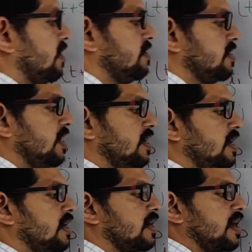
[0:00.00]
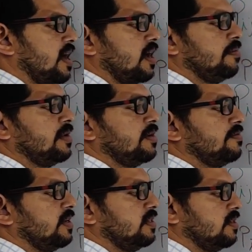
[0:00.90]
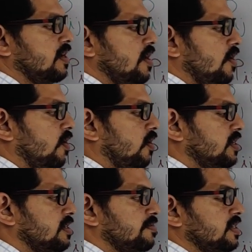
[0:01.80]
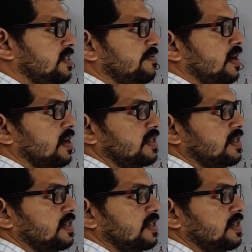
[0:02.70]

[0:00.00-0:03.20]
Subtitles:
considered here, k element of s, all subsets we